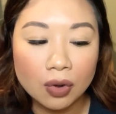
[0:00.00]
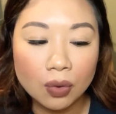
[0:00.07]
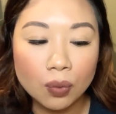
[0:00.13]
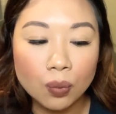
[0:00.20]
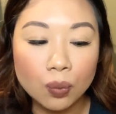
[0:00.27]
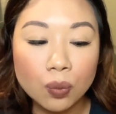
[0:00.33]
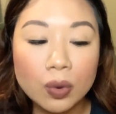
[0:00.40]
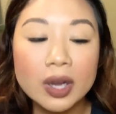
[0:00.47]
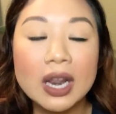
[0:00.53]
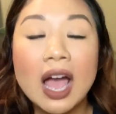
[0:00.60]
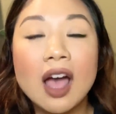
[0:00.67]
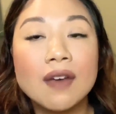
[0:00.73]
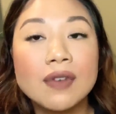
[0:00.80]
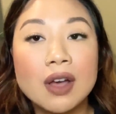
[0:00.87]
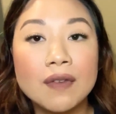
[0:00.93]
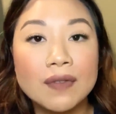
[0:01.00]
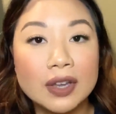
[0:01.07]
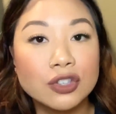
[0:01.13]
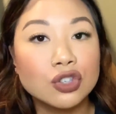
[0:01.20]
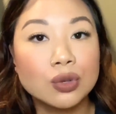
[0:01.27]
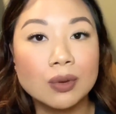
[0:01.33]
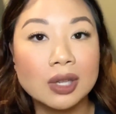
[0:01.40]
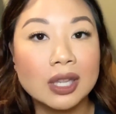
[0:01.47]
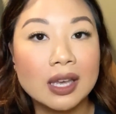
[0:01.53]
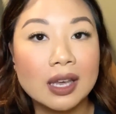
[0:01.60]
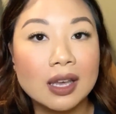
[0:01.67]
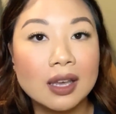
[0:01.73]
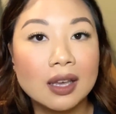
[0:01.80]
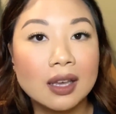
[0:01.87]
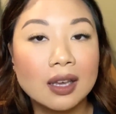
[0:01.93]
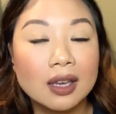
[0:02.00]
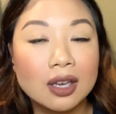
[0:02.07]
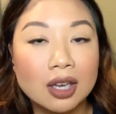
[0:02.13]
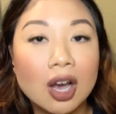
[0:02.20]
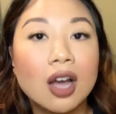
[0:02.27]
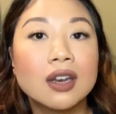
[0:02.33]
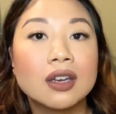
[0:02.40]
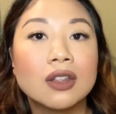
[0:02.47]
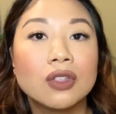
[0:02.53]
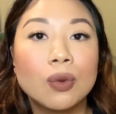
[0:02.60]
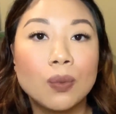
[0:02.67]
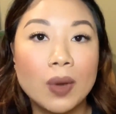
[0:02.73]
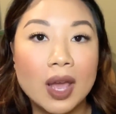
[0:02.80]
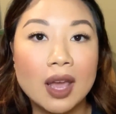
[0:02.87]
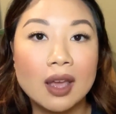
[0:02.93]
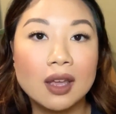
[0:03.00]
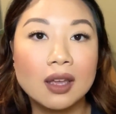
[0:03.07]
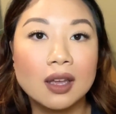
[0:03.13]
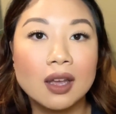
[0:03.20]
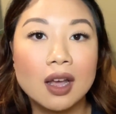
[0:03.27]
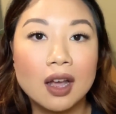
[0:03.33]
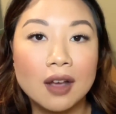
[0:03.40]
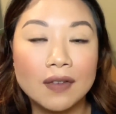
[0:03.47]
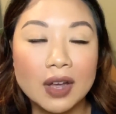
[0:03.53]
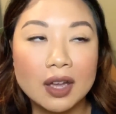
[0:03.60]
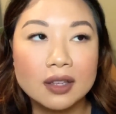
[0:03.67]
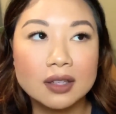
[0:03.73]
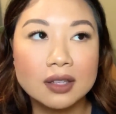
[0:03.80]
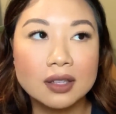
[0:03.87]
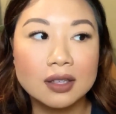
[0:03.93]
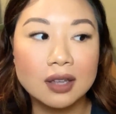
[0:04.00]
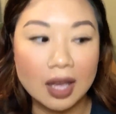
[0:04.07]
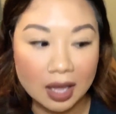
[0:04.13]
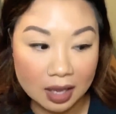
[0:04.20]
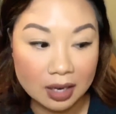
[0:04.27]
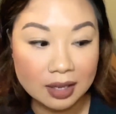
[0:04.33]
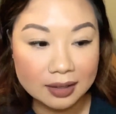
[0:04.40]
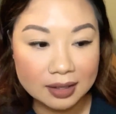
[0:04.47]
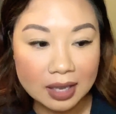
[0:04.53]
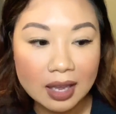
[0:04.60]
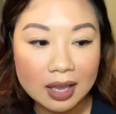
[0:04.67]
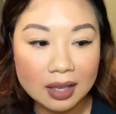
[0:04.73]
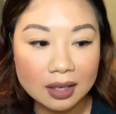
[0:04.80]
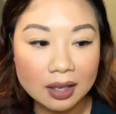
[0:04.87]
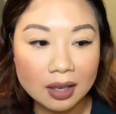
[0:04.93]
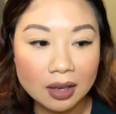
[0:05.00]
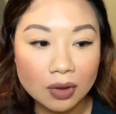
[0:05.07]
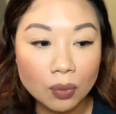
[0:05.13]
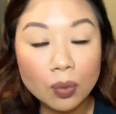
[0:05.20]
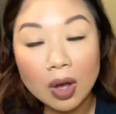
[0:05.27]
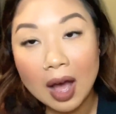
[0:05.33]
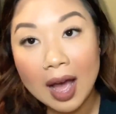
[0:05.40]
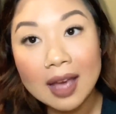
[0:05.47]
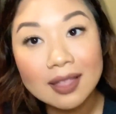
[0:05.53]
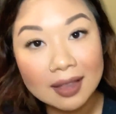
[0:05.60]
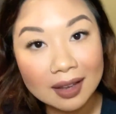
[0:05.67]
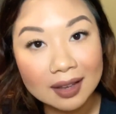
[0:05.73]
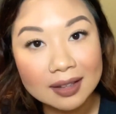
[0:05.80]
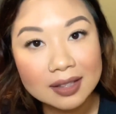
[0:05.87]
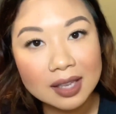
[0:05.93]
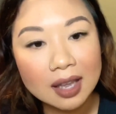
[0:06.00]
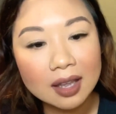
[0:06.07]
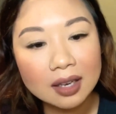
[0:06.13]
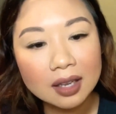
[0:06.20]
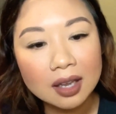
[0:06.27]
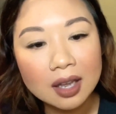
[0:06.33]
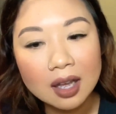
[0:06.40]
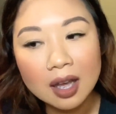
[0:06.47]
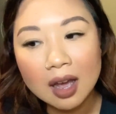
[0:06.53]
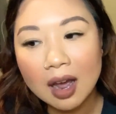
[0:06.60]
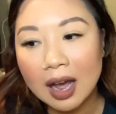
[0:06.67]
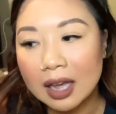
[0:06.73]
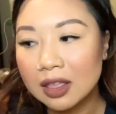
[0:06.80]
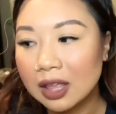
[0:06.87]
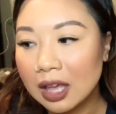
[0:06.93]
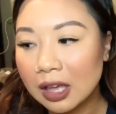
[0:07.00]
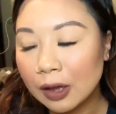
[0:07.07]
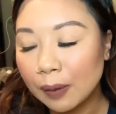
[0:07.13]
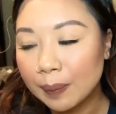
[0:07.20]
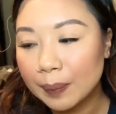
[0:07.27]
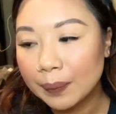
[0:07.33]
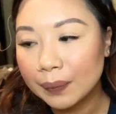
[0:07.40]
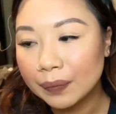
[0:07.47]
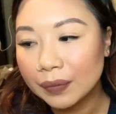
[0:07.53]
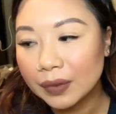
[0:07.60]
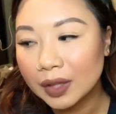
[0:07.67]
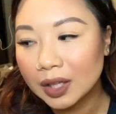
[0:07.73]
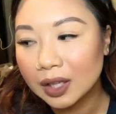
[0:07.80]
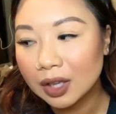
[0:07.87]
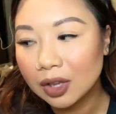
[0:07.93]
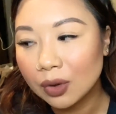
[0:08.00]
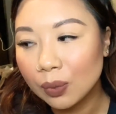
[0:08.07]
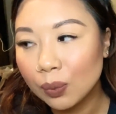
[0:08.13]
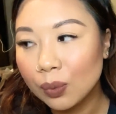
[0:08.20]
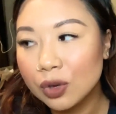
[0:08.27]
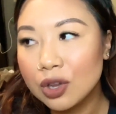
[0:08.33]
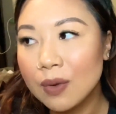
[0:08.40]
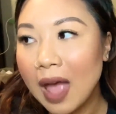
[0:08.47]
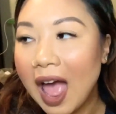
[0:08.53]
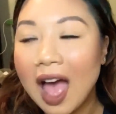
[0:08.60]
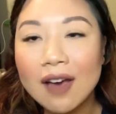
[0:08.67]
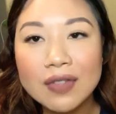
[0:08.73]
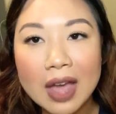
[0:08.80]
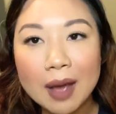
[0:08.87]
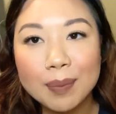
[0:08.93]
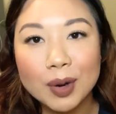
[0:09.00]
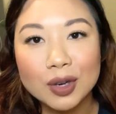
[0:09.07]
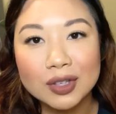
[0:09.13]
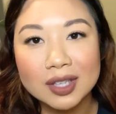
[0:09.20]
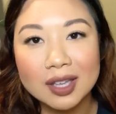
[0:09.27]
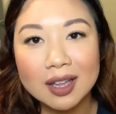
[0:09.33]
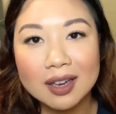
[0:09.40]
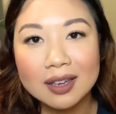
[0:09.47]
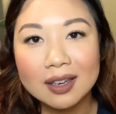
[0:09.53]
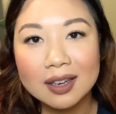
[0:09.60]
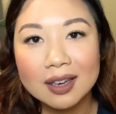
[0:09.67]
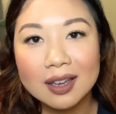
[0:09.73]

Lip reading: would have eventually gotten in the way of us. And it did. Well, I think it did. I think when you have that person